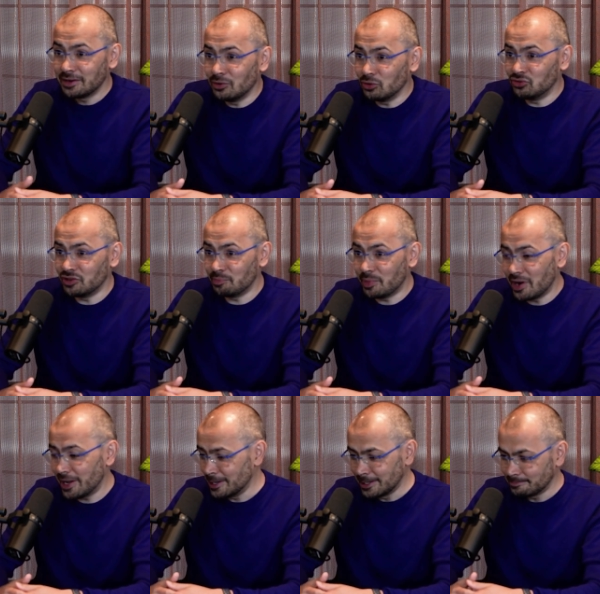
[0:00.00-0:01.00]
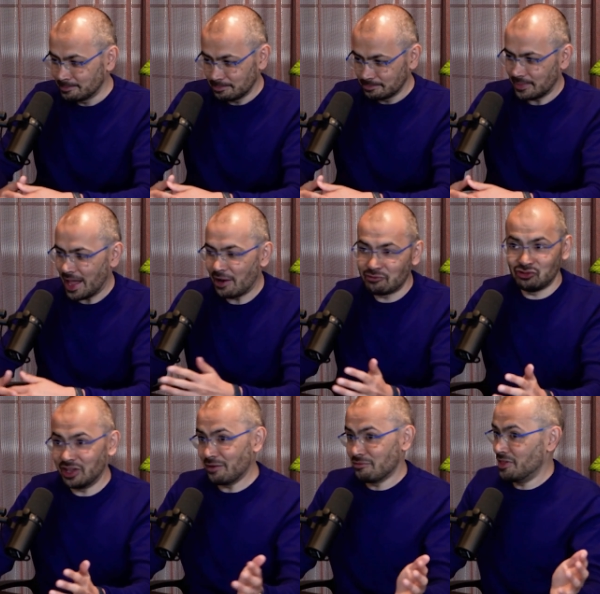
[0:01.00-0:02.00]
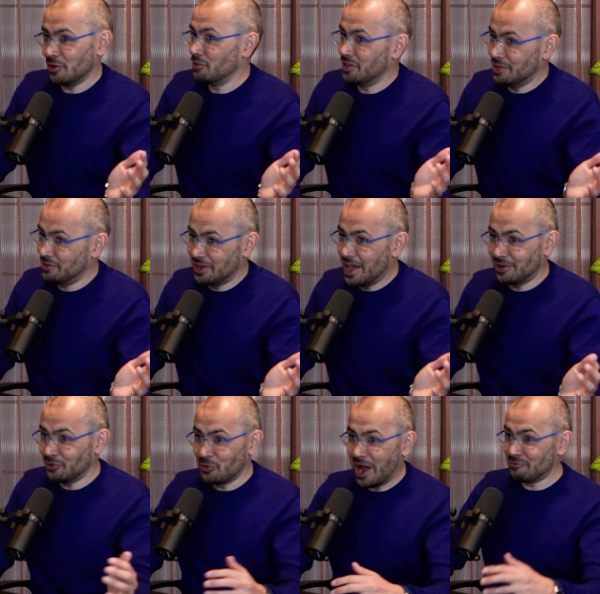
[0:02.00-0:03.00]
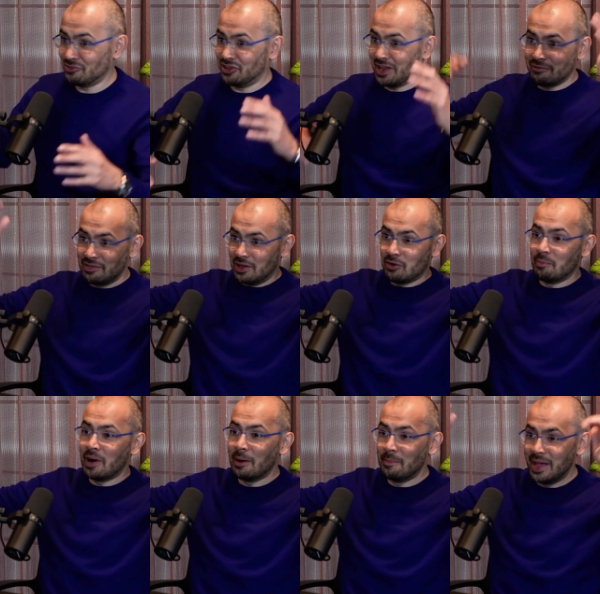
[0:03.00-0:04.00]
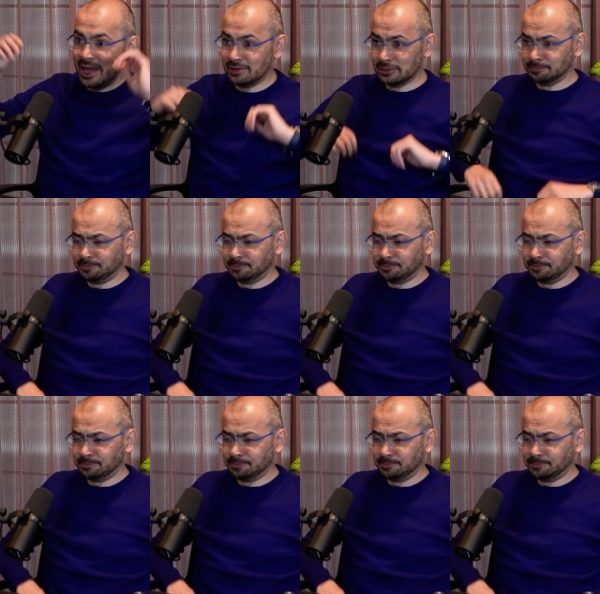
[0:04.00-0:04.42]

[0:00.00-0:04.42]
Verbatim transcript: not just by averaging everything on the internet or averaging everything on PubMed.